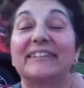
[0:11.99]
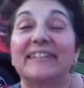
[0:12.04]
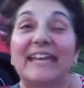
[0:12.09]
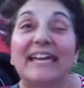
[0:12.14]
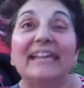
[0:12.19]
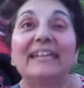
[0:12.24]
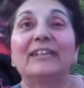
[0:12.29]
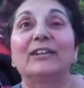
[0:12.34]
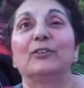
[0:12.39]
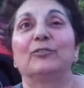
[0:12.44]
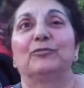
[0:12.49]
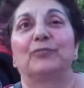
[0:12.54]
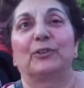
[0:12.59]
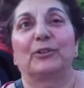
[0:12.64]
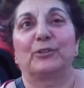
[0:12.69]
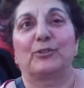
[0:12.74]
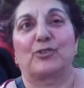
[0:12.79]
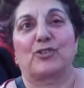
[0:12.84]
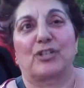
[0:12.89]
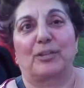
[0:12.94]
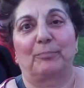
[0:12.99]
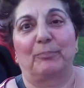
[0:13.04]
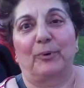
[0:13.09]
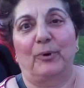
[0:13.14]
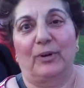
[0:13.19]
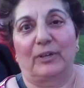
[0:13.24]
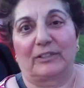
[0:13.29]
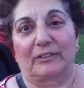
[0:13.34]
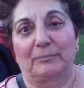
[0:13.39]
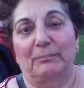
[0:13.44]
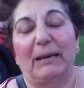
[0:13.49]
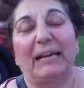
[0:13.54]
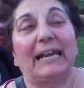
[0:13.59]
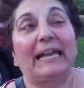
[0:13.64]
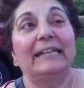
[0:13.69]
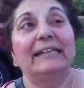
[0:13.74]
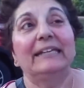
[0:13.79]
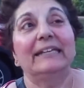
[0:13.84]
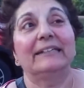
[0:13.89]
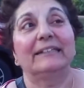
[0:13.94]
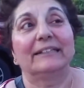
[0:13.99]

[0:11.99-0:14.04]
Thank you for your support, but I need